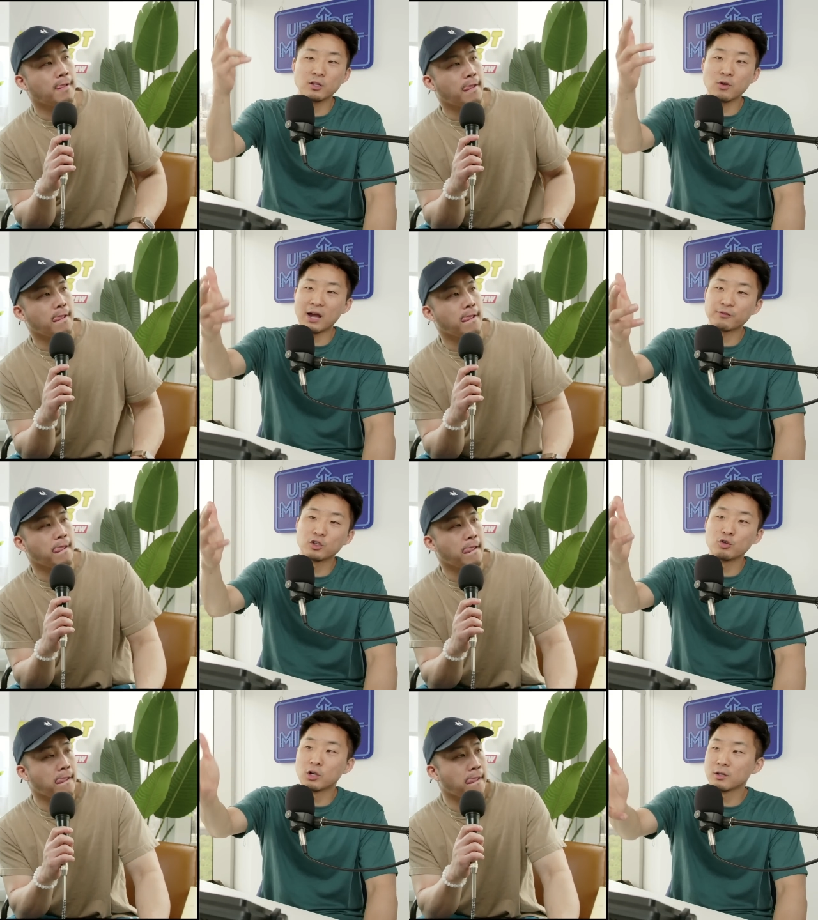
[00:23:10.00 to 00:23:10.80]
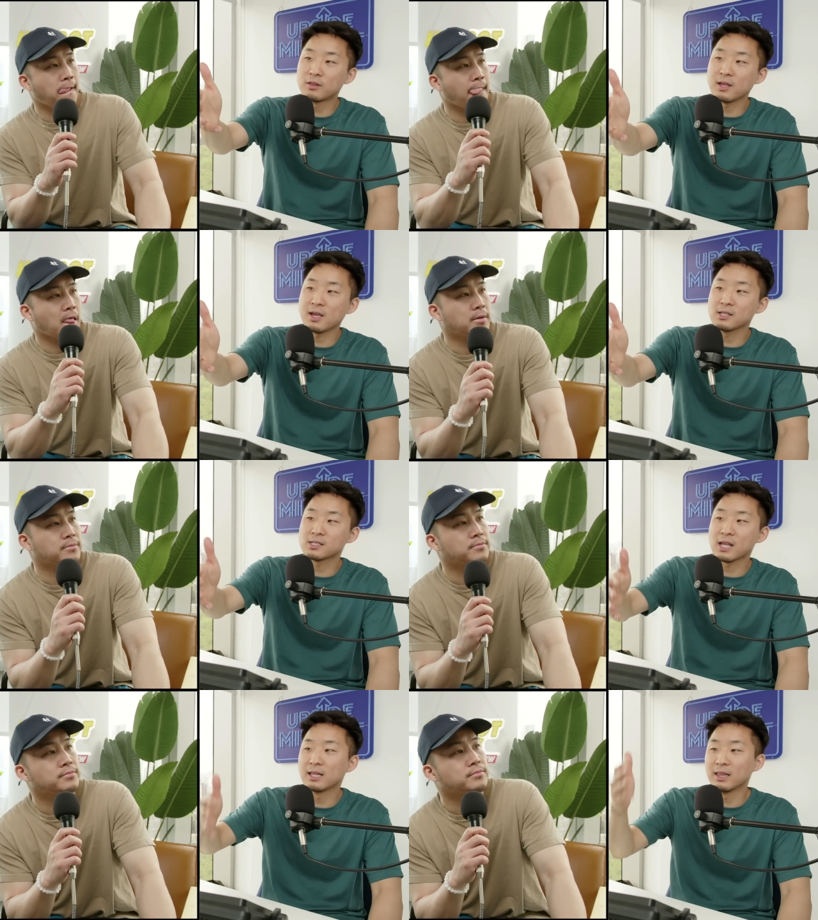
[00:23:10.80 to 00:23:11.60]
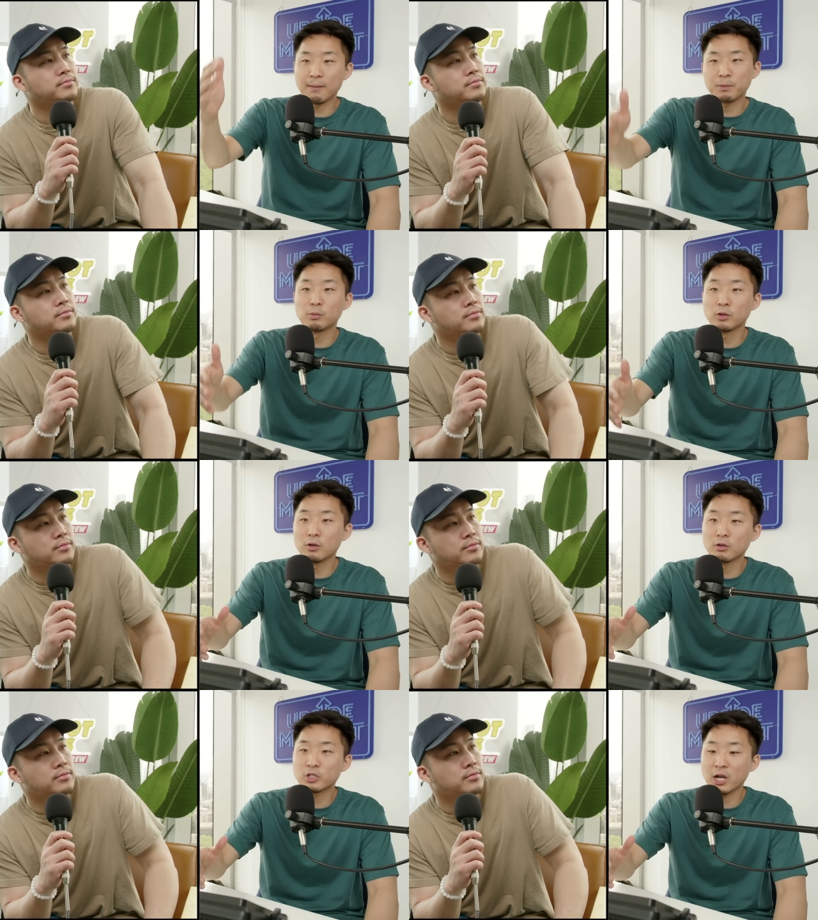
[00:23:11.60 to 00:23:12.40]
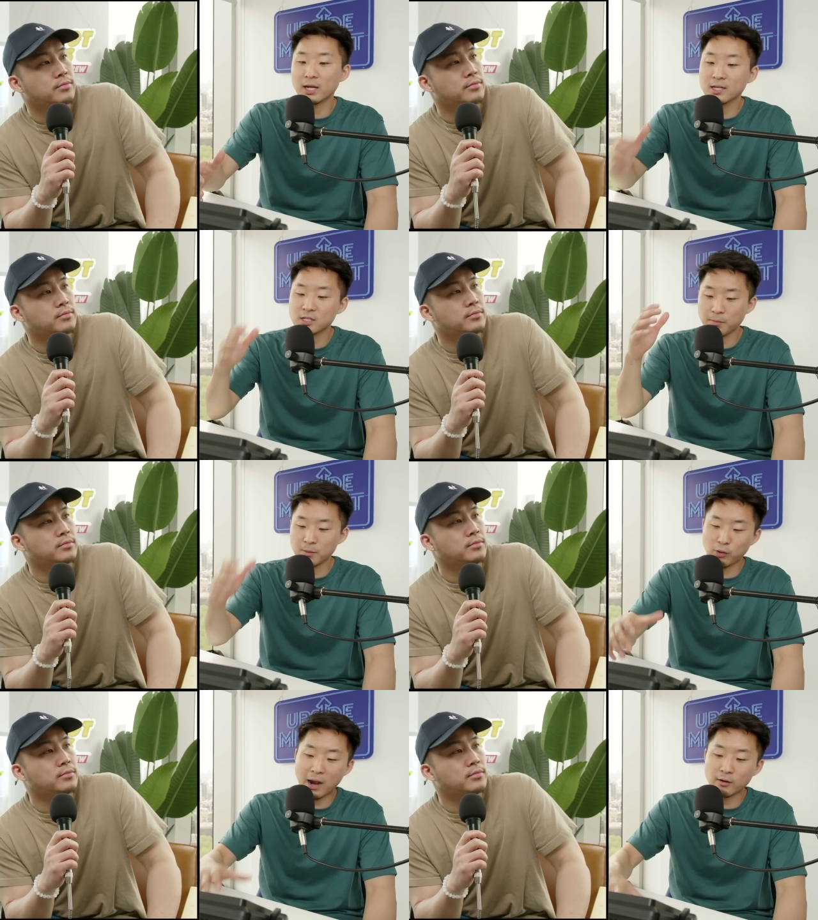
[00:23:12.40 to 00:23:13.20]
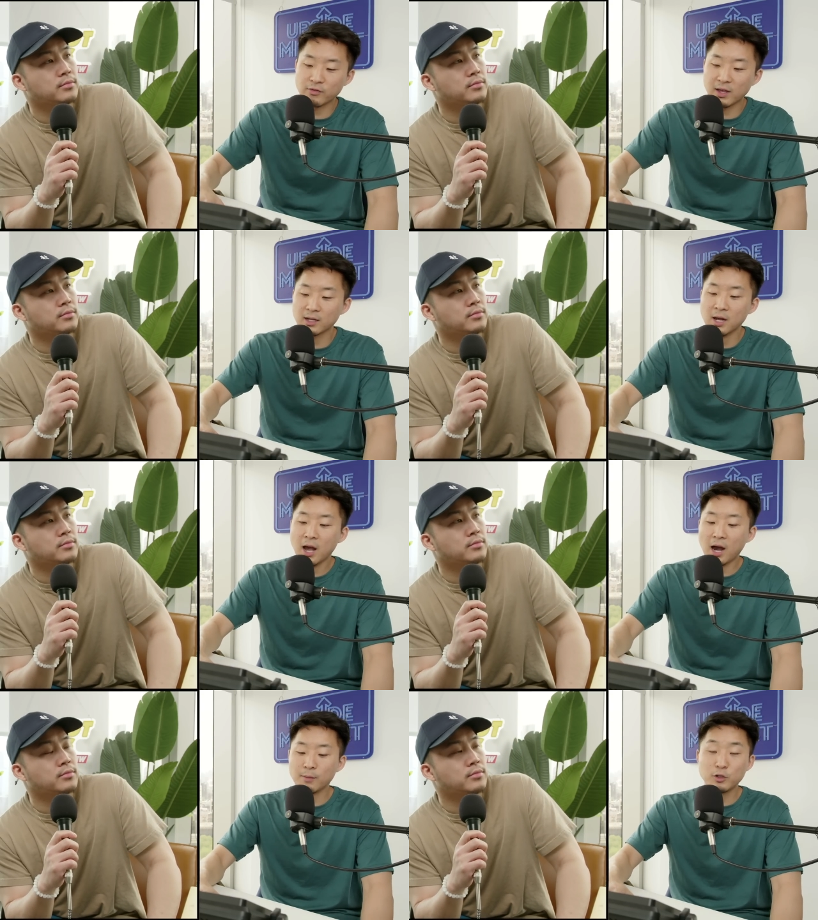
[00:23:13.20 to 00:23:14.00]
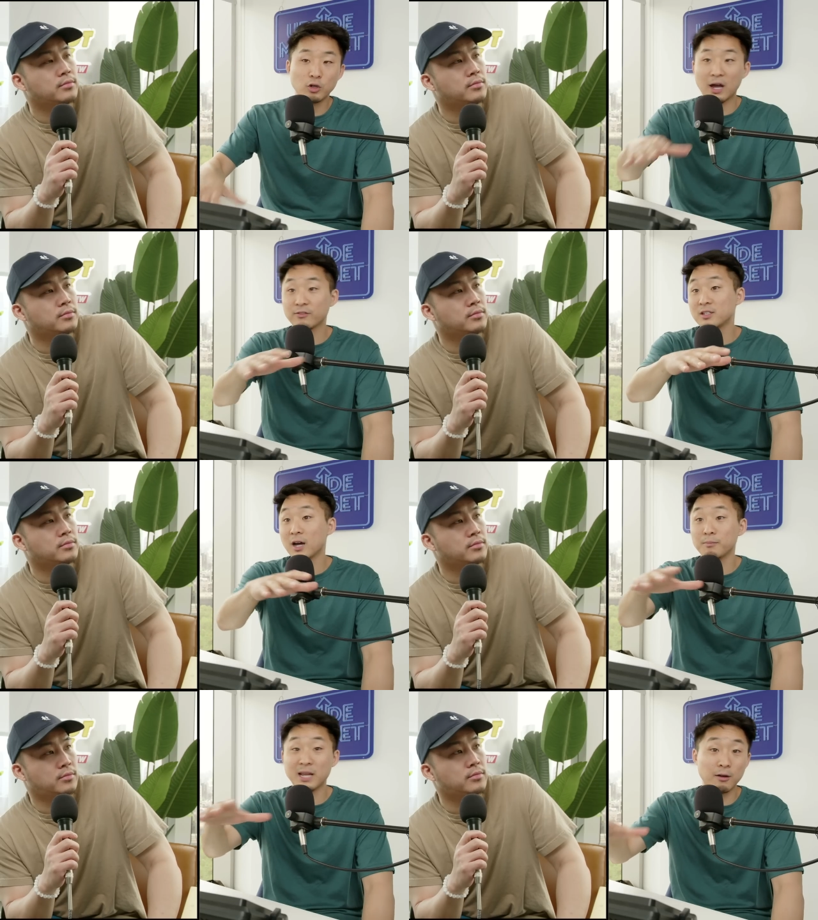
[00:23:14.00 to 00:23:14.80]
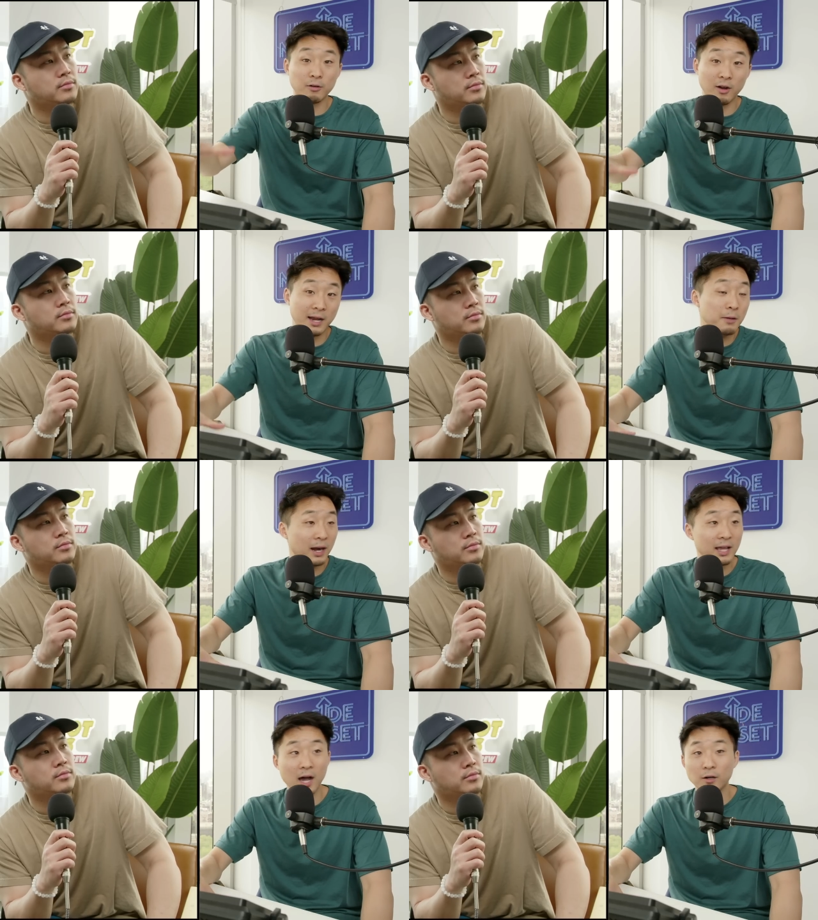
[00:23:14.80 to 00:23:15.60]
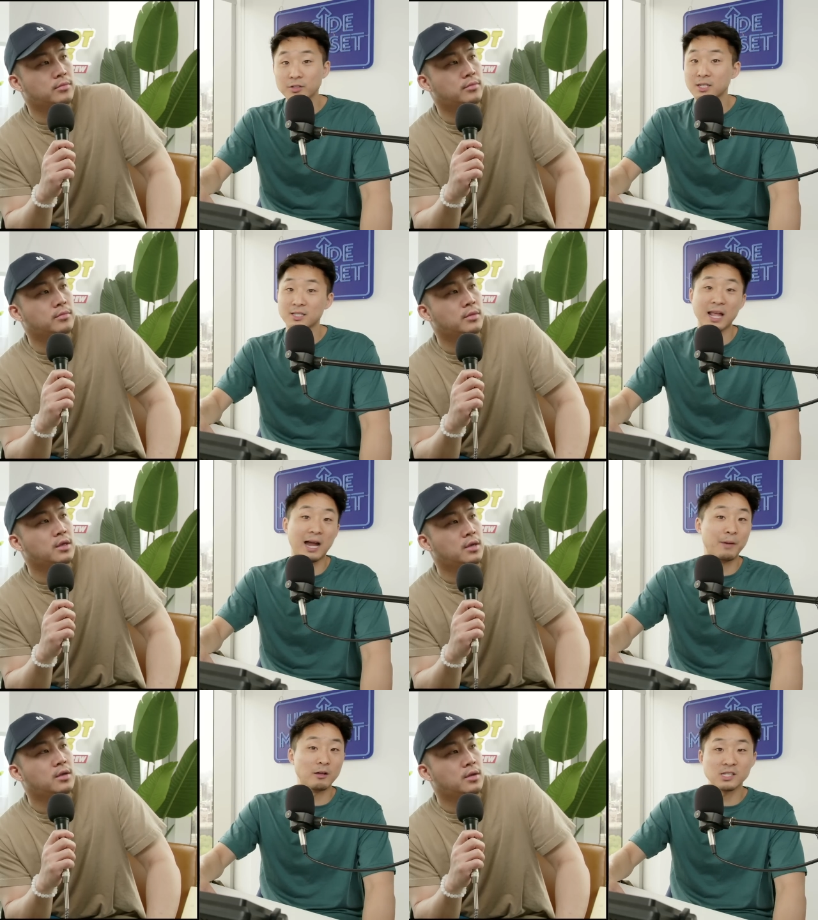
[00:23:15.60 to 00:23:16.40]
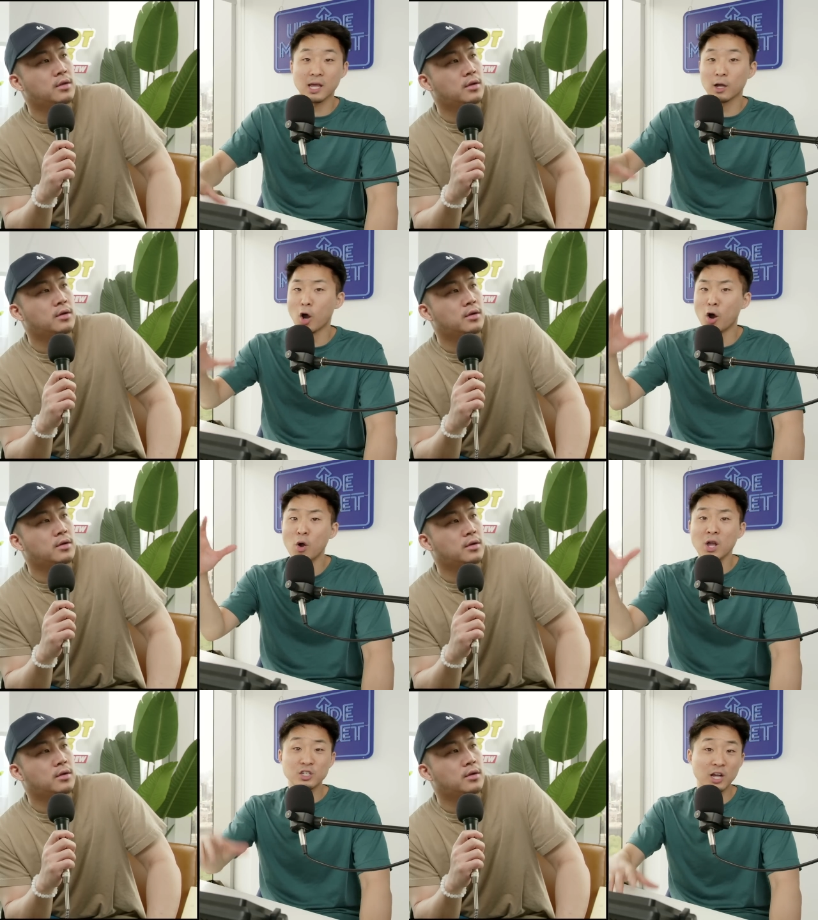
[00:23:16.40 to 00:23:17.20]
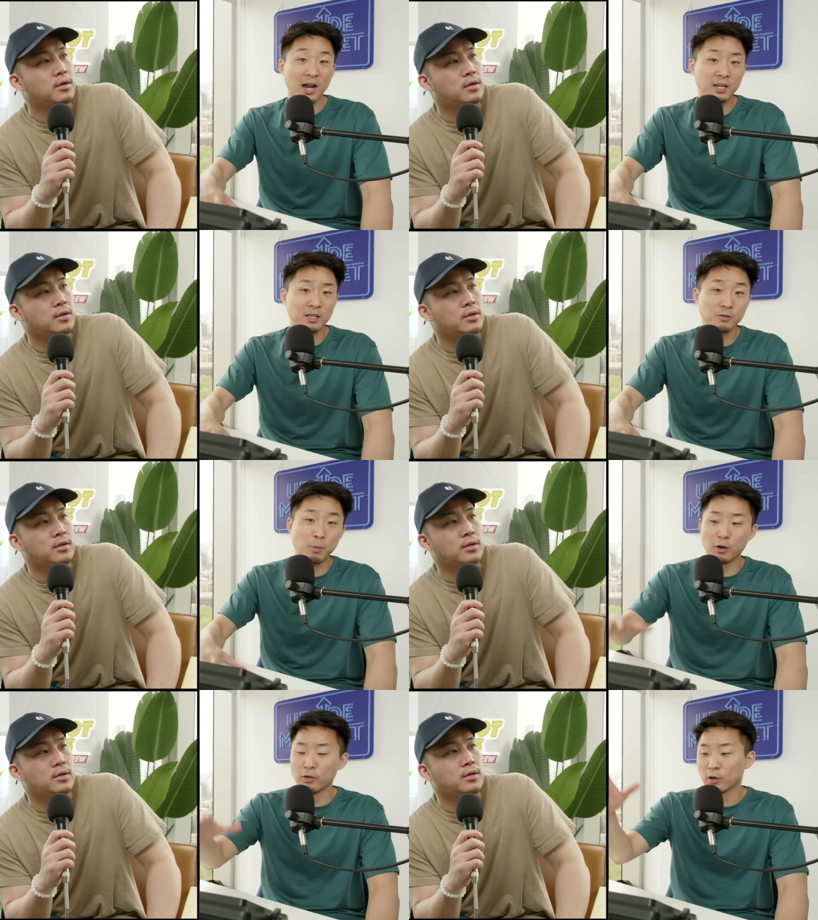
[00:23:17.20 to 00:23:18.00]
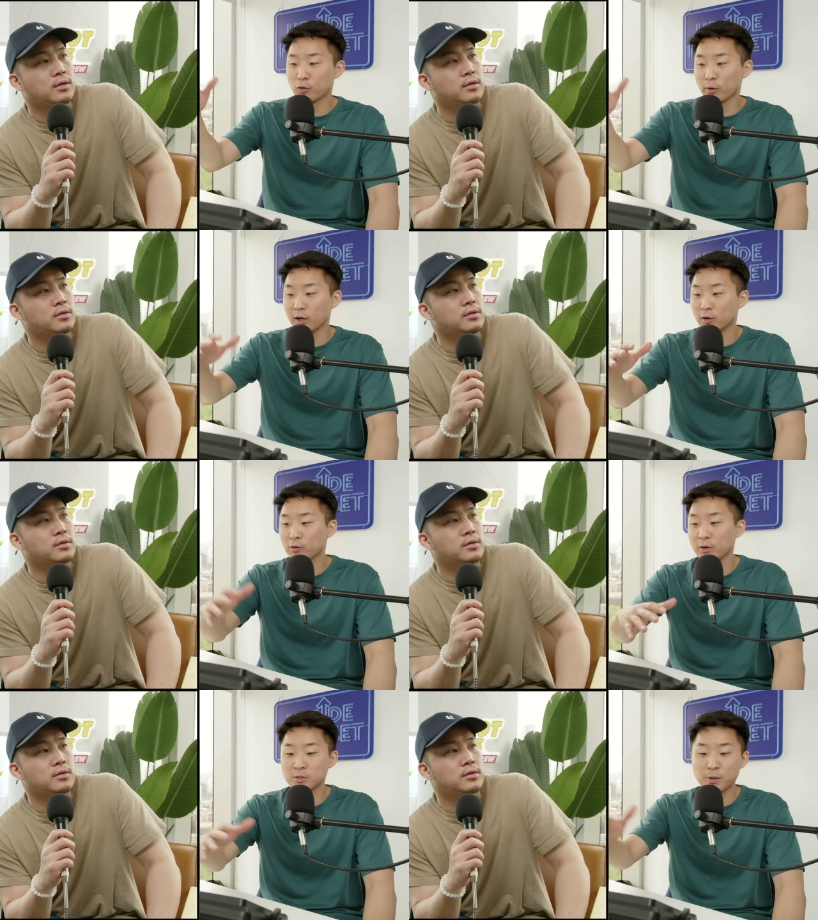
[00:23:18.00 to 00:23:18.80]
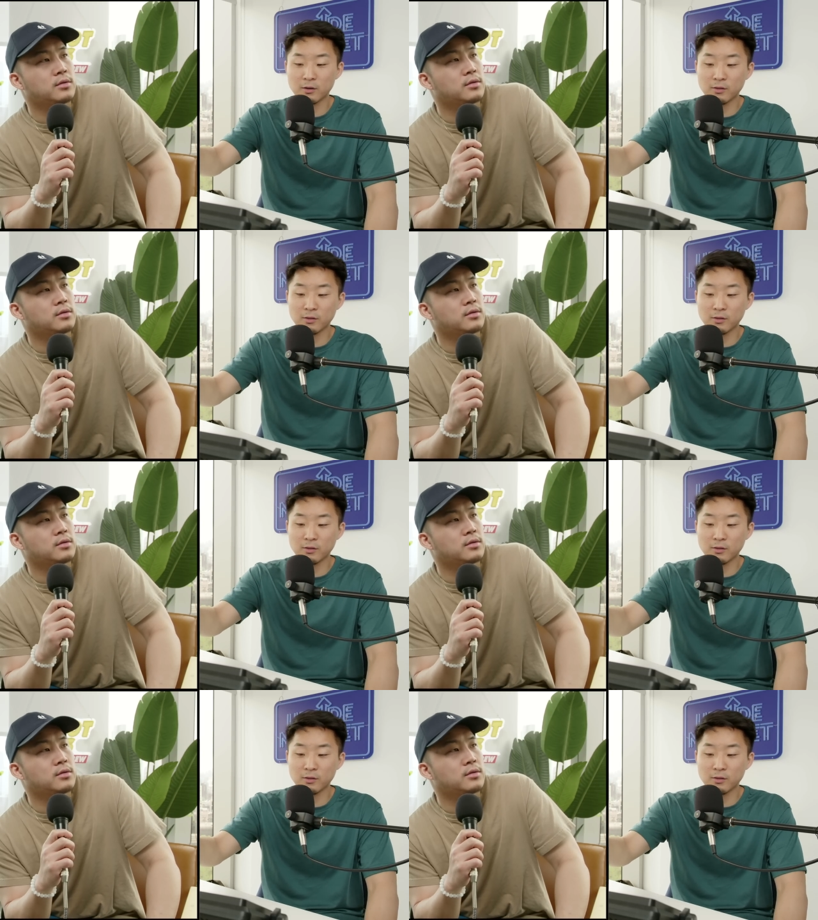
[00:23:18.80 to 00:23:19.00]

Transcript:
Speaker 1: you have to do good things and let people know you're Chinese and be proud of it. Um, you don't have to dump down on anybody else. It's not about saying, oh, Chinese better than Korean or Korean's better